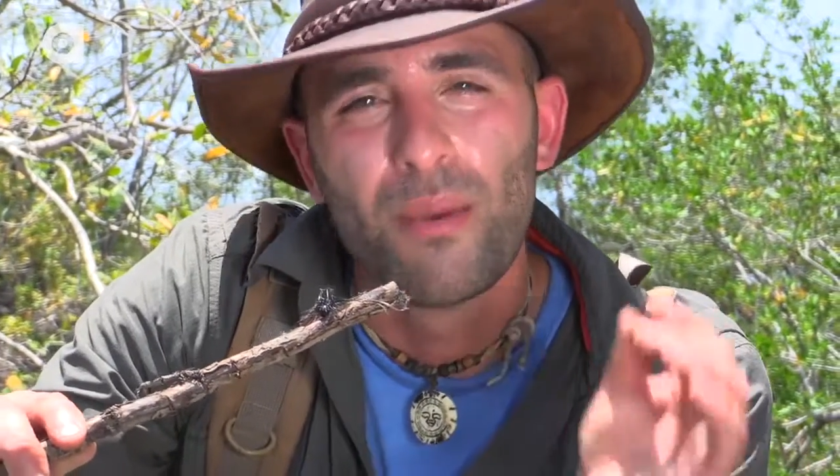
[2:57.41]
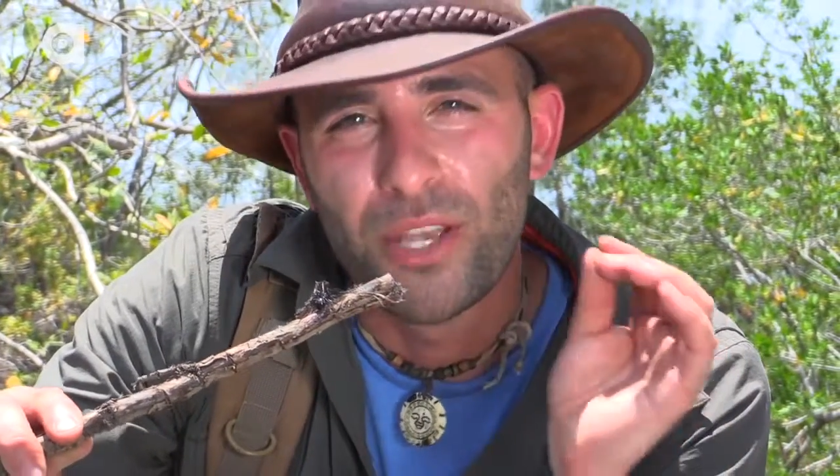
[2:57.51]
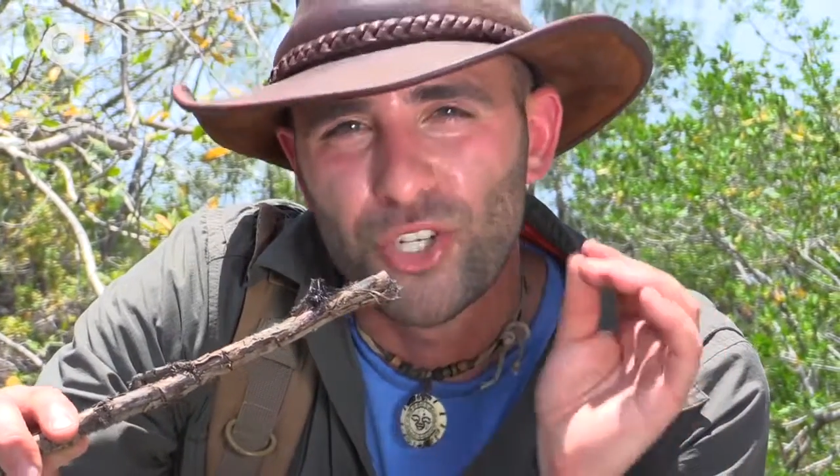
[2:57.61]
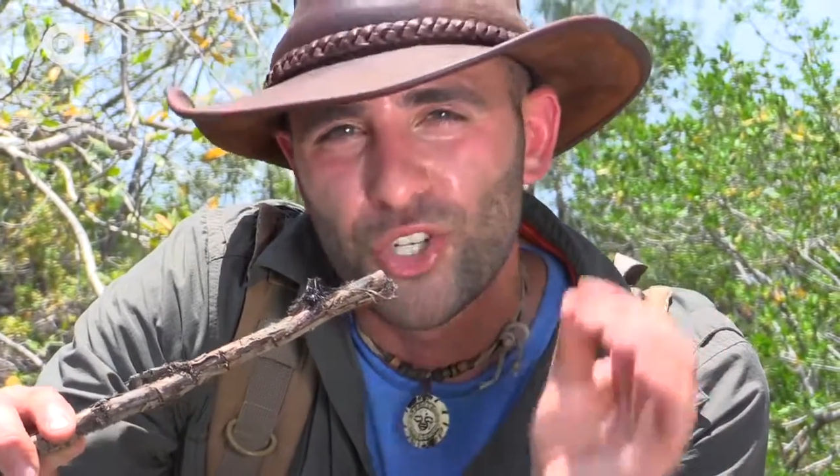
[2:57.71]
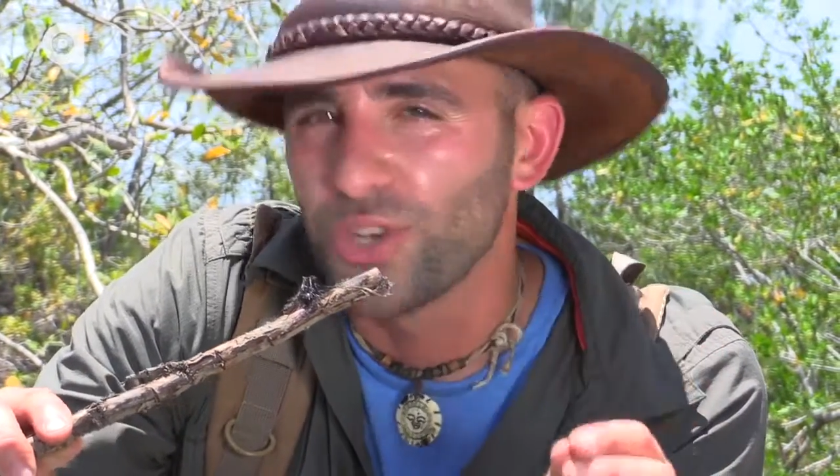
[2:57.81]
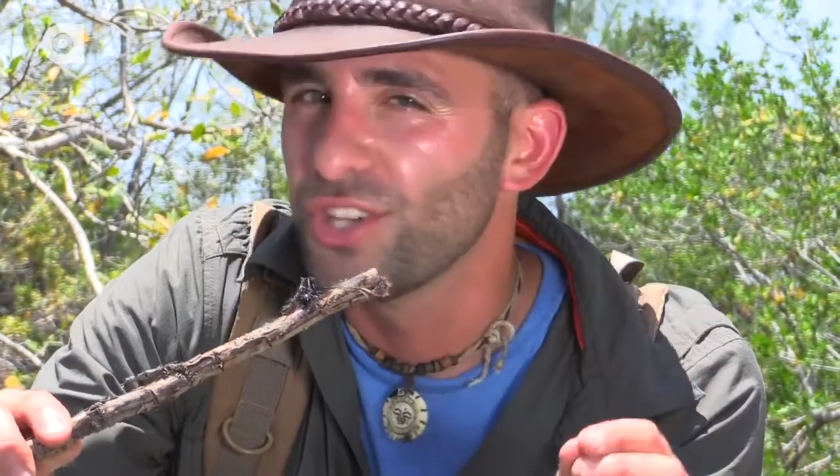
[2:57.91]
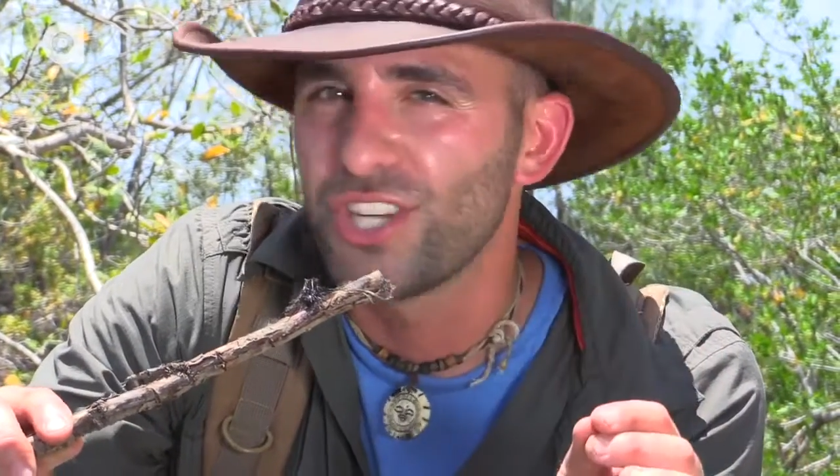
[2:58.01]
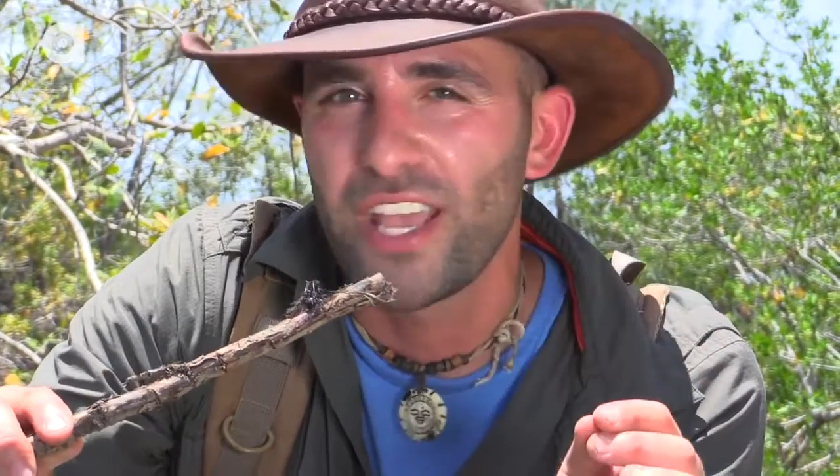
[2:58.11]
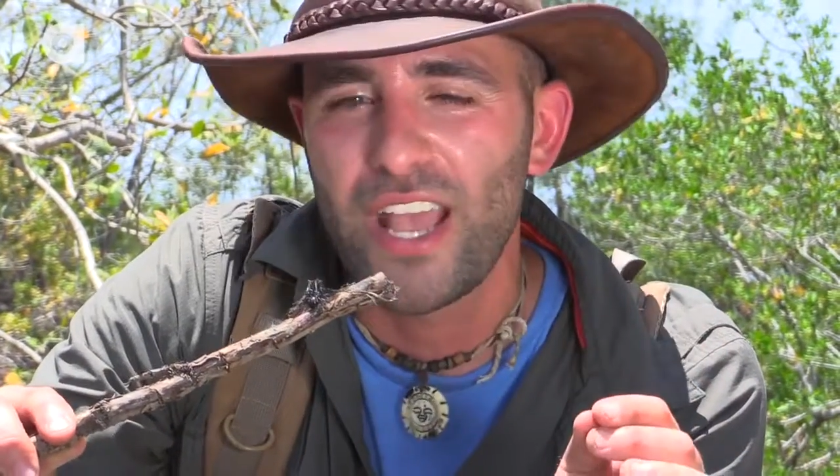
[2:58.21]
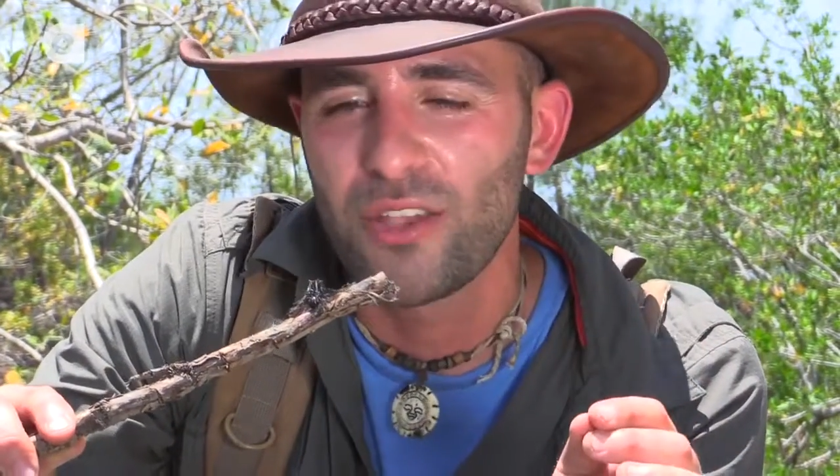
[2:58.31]
make sure you
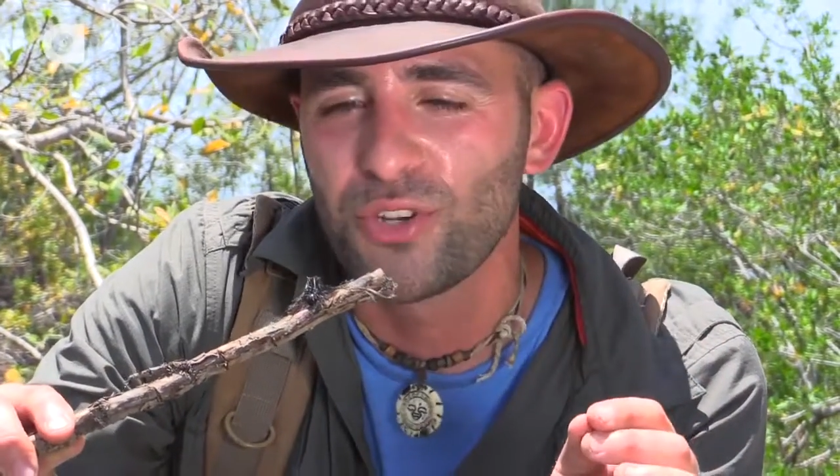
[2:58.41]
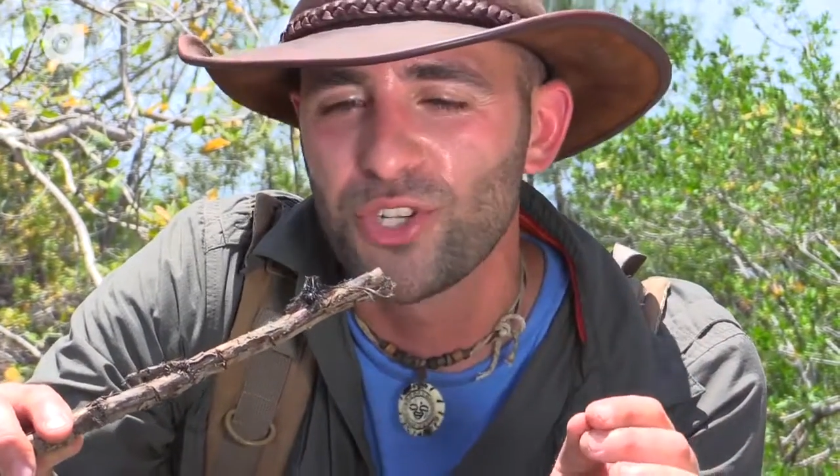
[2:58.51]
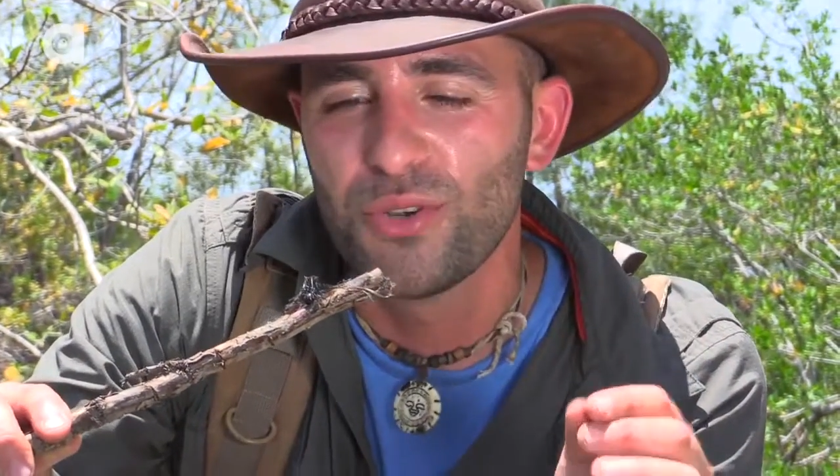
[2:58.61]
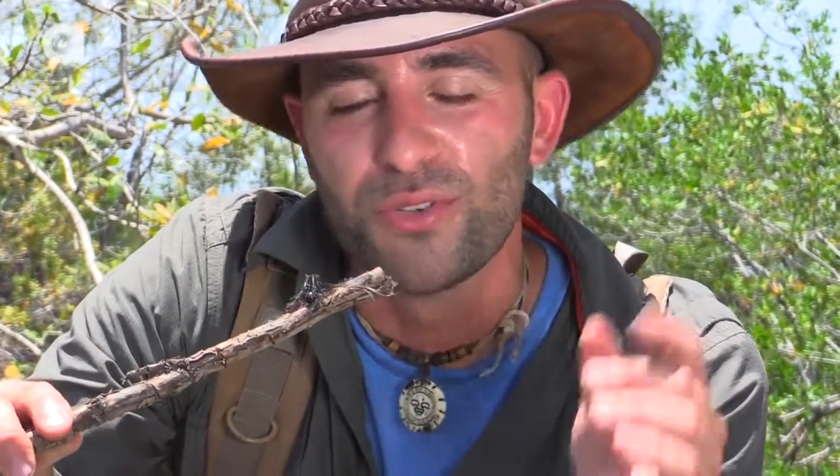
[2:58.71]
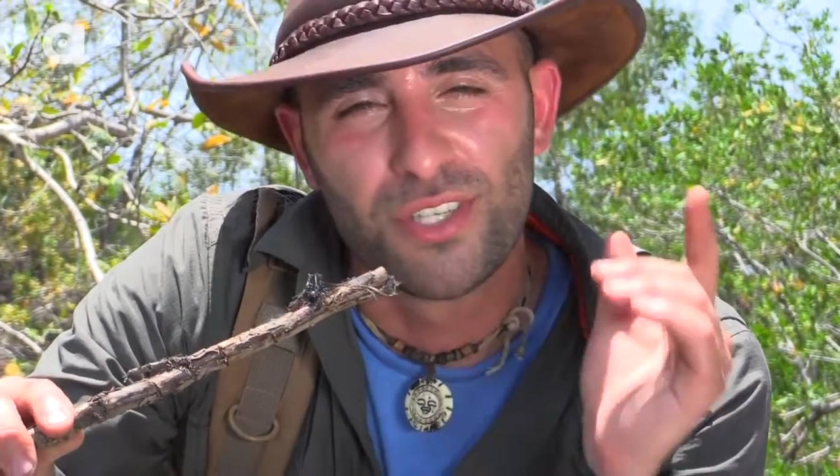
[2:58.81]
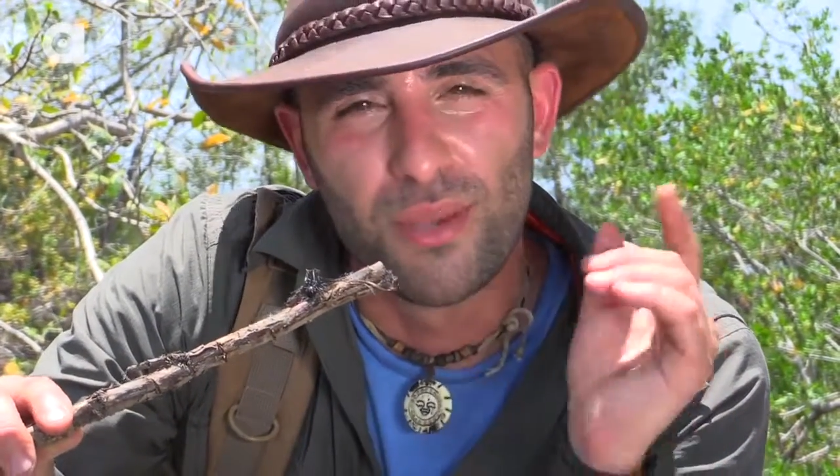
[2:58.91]
shake out your shoes.